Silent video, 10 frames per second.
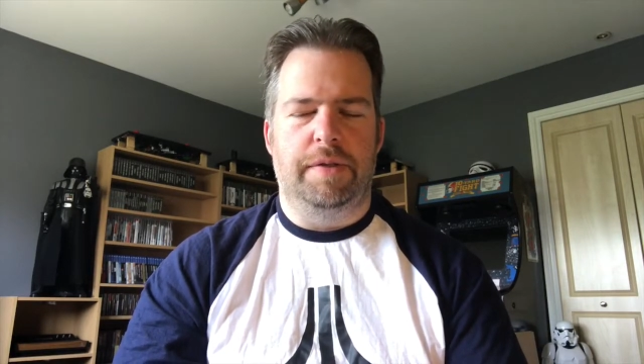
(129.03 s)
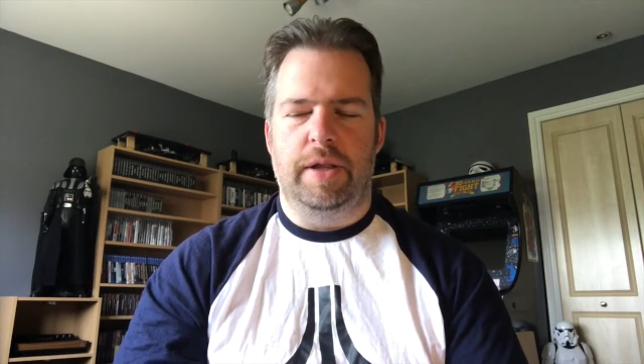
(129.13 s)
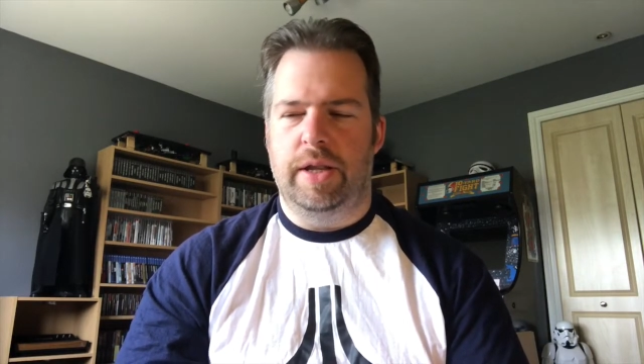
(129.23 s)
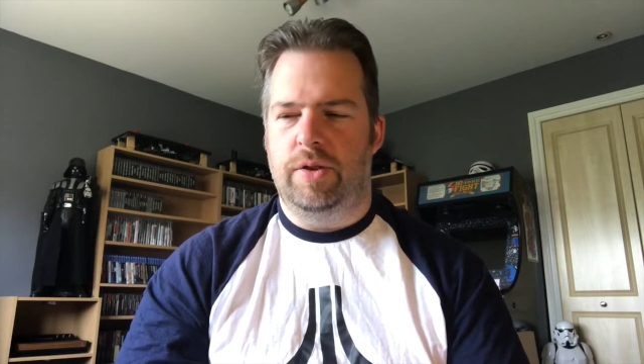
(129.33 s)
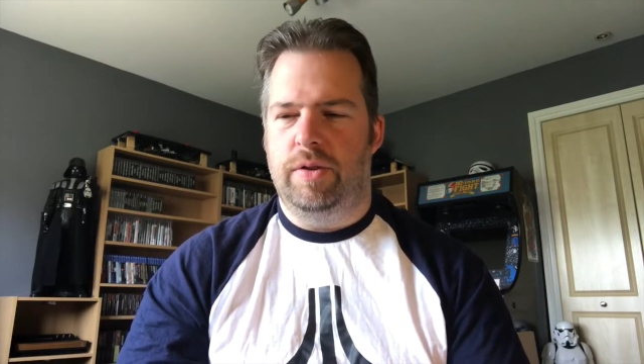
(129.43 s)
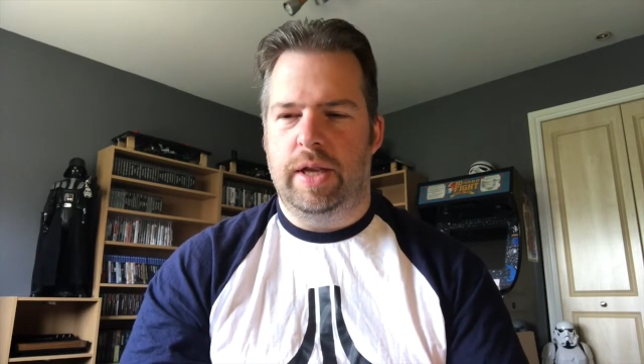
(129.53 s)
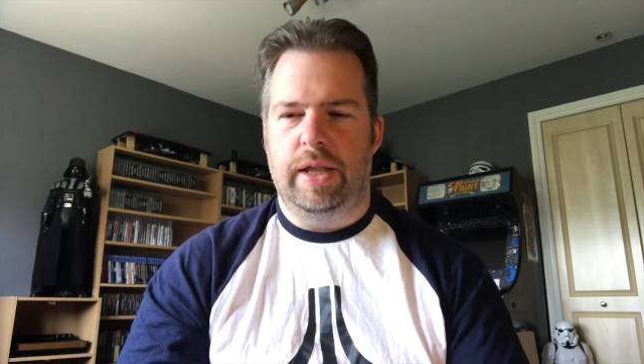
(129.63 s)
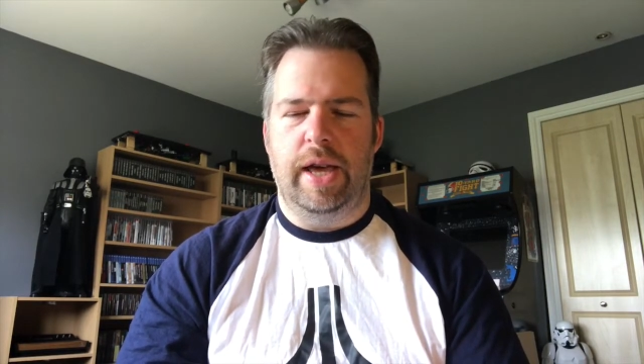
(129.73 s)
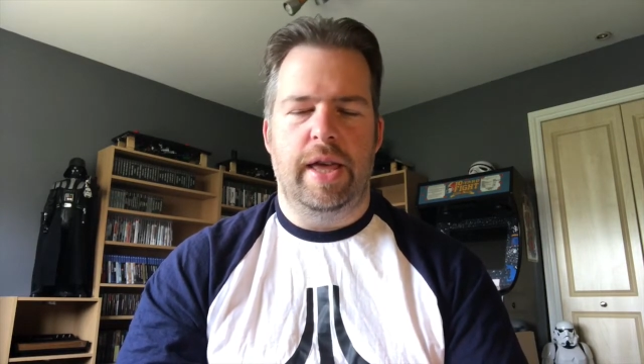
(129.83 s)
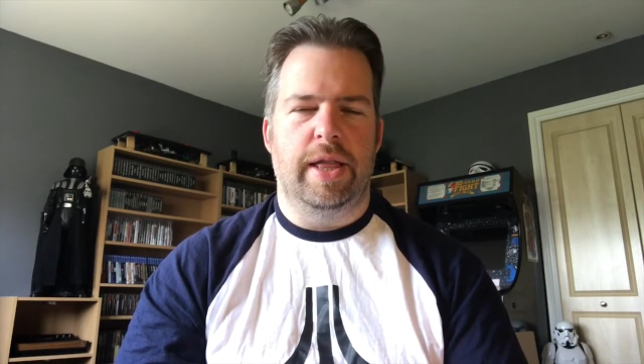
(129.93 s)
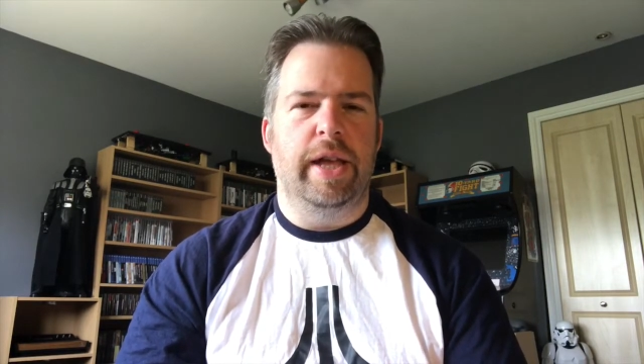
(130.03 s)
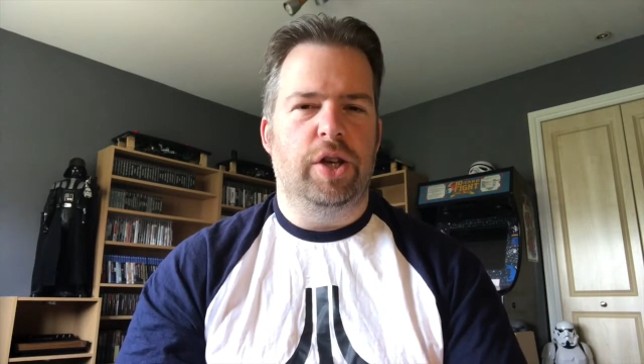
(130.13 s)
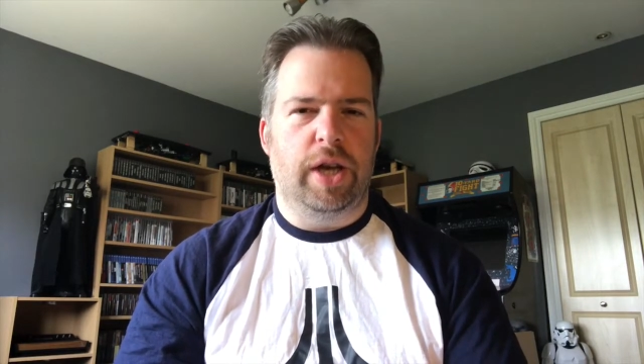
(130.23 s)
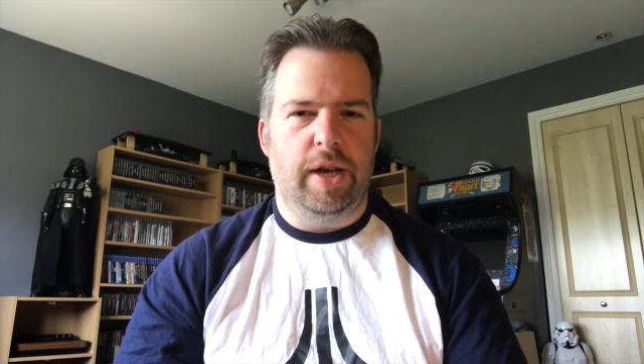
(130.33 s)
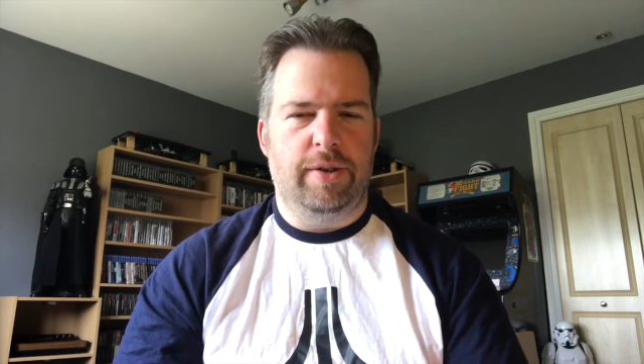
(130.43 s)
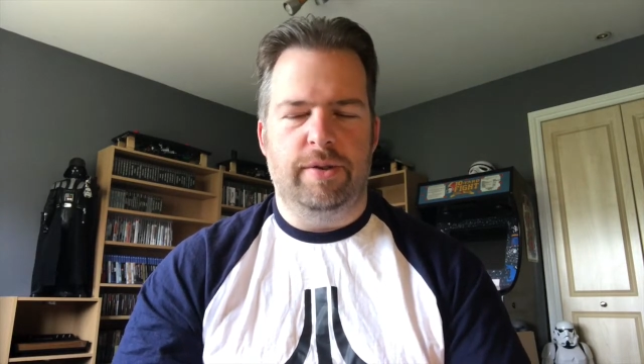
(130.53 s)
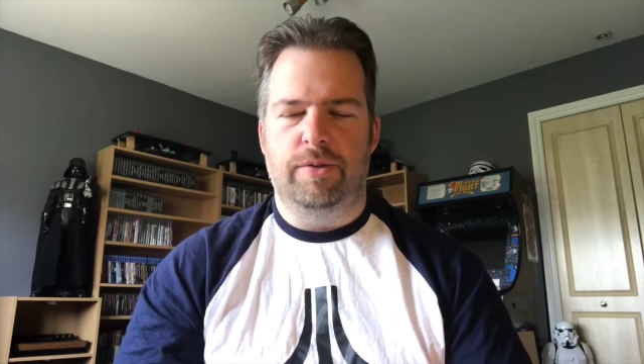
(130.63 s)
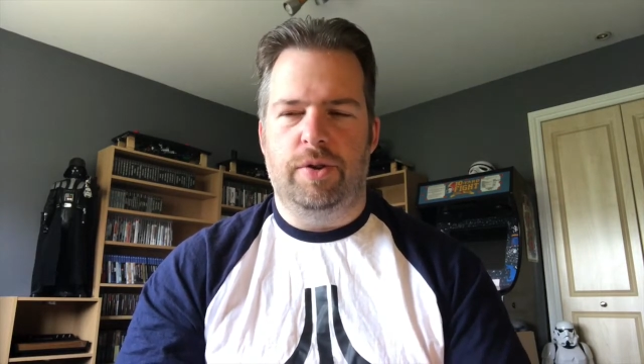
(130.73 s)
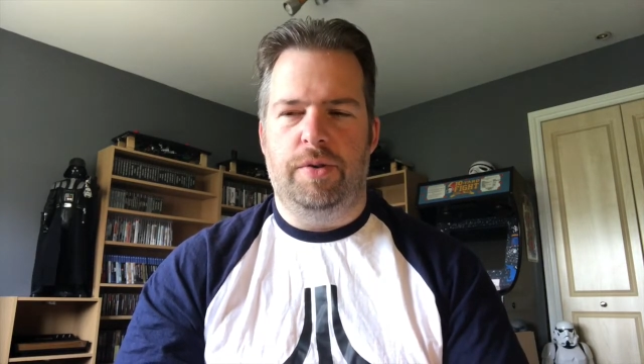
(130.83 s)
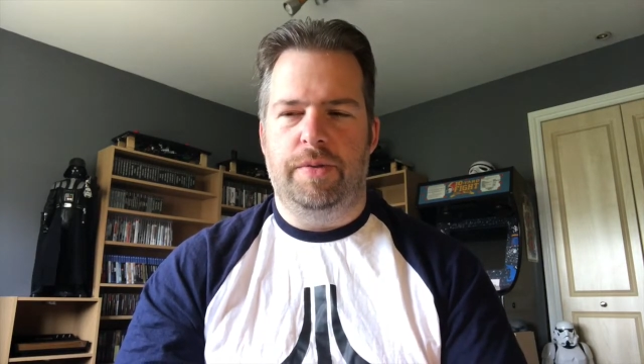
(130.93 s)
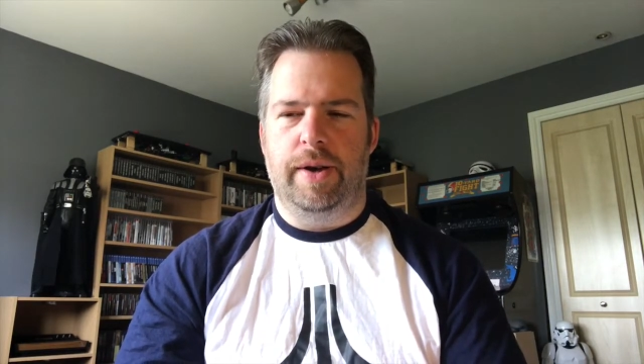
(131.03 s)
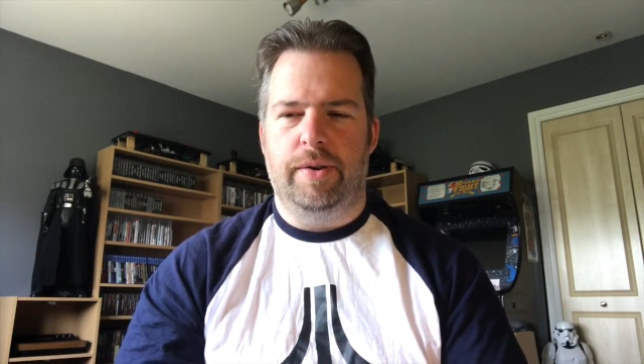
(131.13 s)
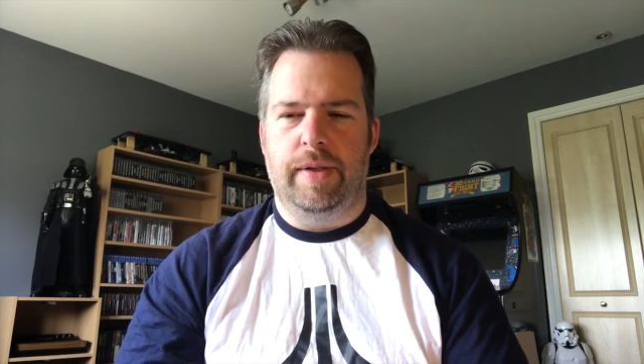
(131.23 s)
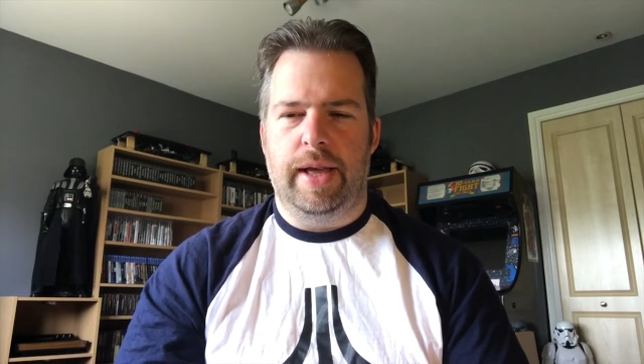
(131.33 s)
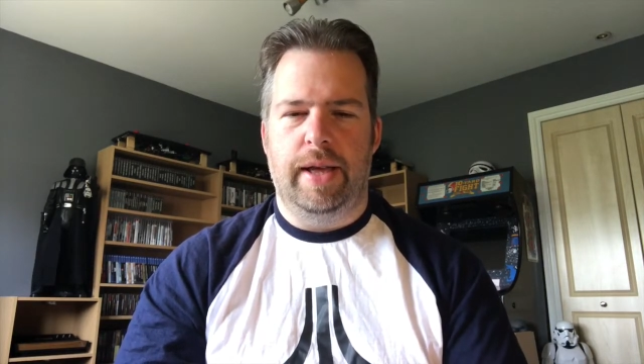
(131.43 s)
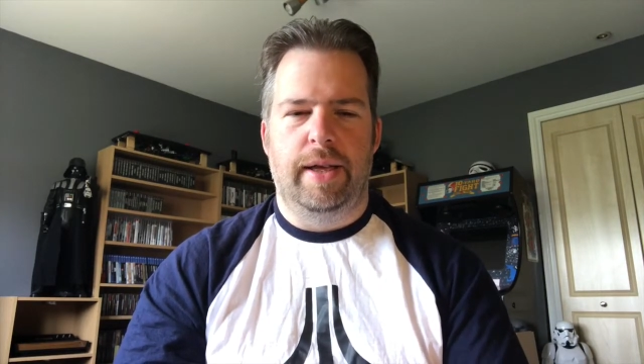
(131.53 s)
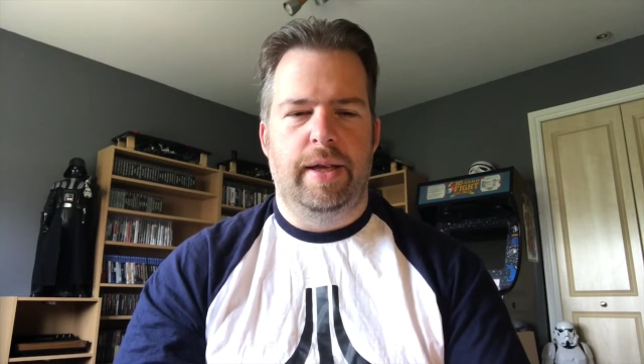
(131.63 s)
They did utilities and educational software and all that.